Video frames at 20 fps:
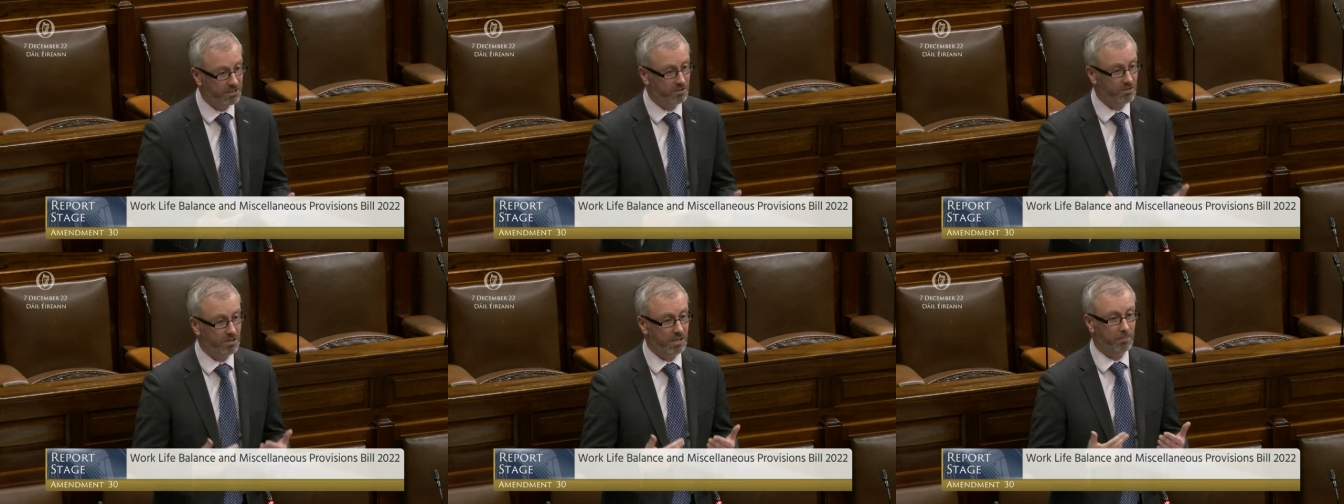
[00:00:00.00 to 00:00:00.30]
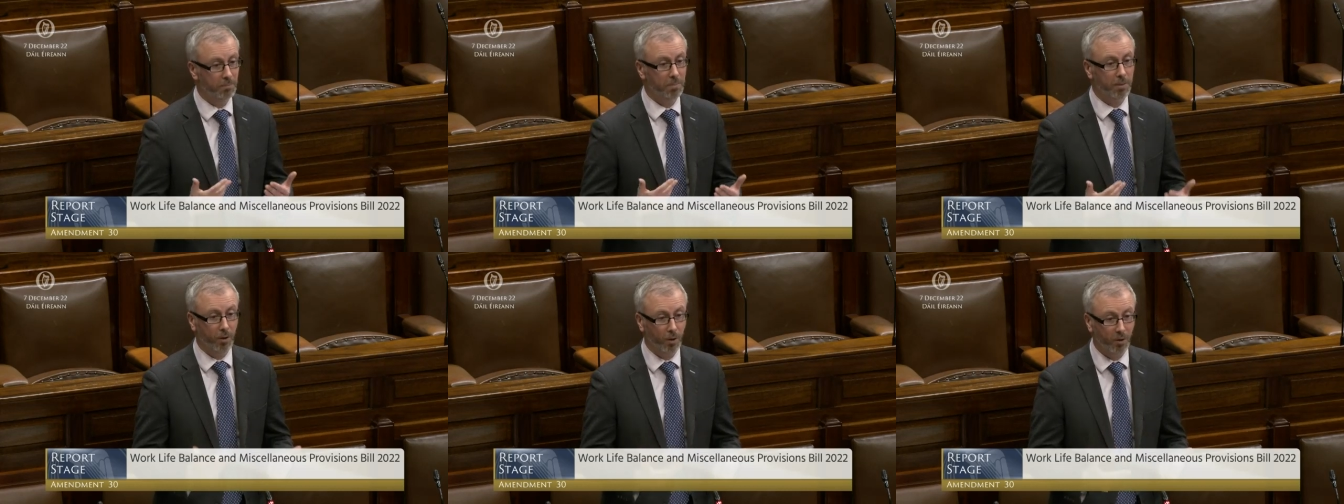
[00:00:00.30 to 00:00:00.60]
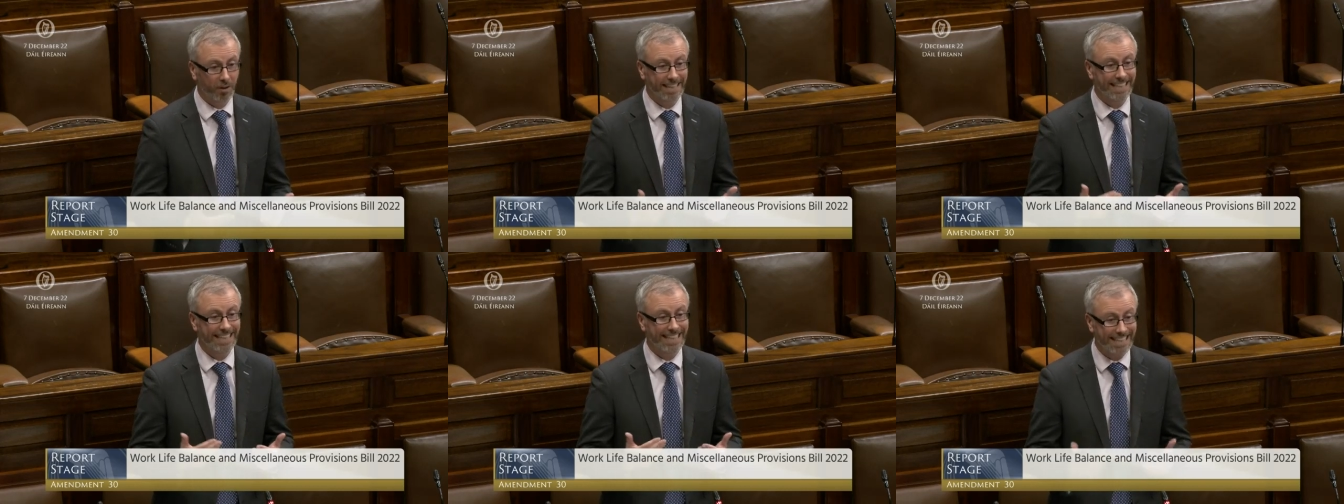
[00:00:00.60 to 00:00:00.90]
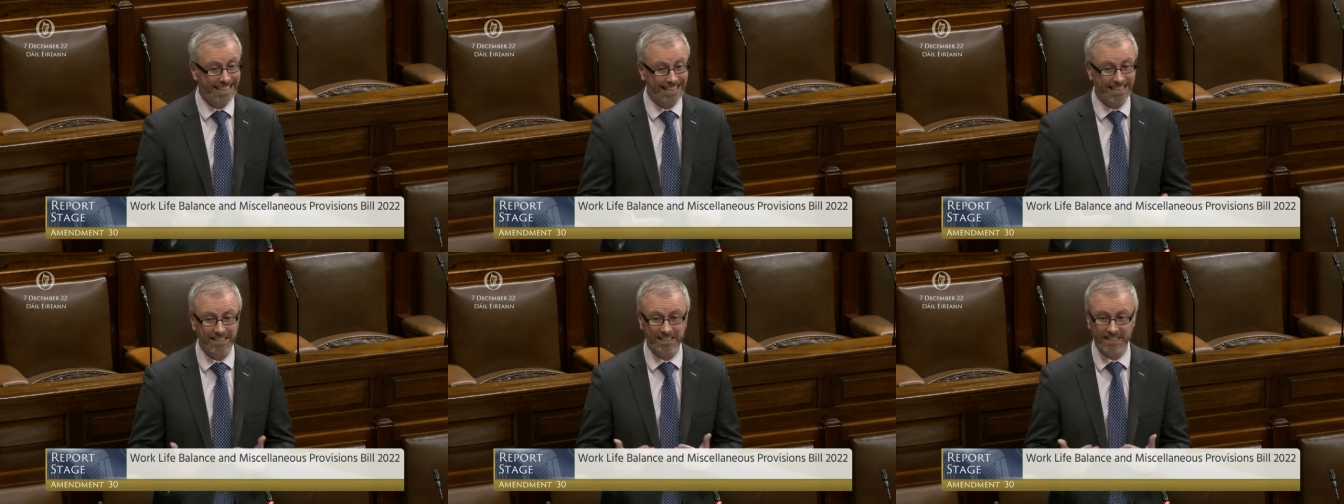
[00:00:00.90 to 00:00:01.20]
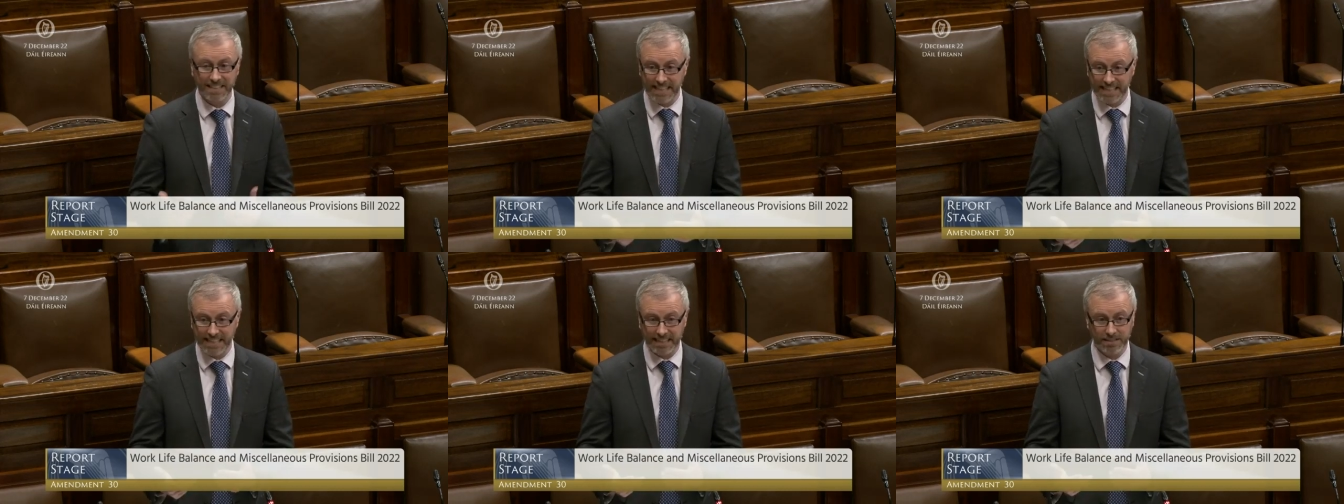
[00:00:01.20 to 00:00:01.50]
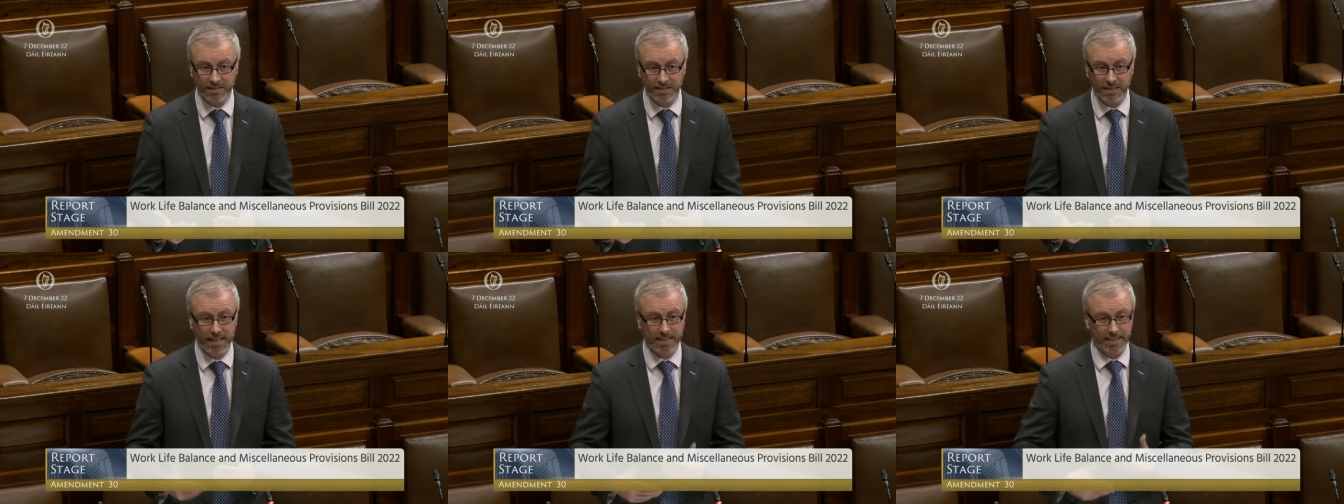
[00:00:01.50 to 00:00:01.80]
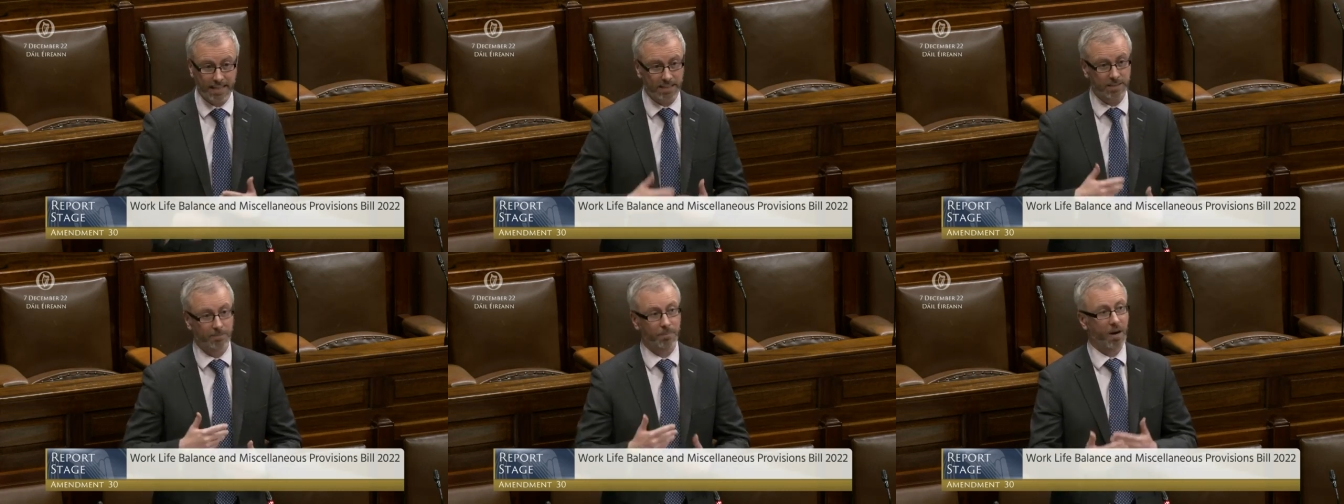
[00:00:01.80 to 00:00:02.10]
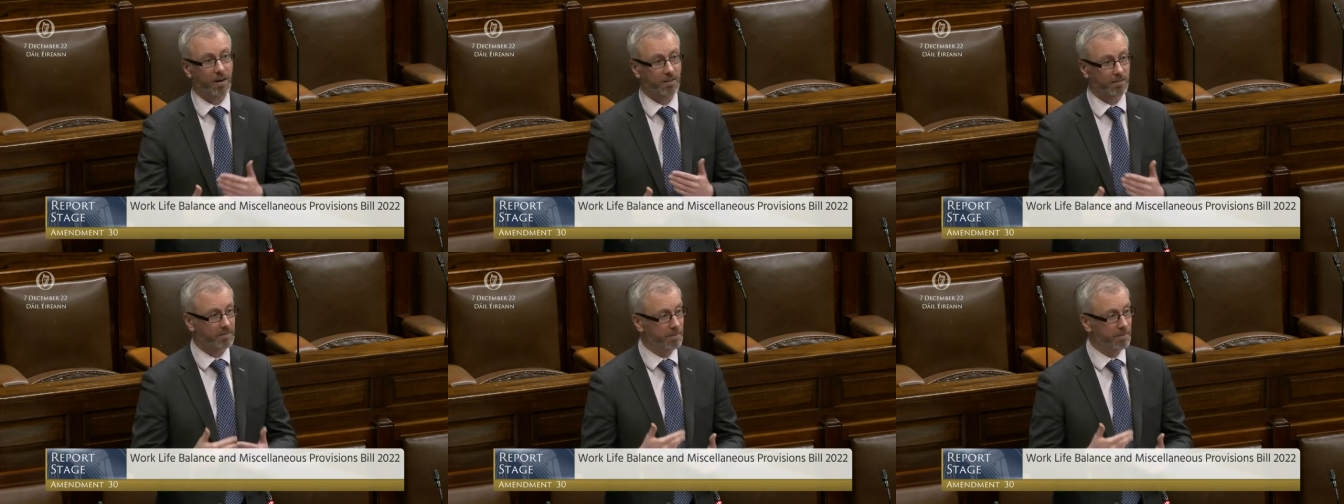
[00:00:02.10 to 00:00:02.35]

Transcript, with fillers: the employee's needs. That's part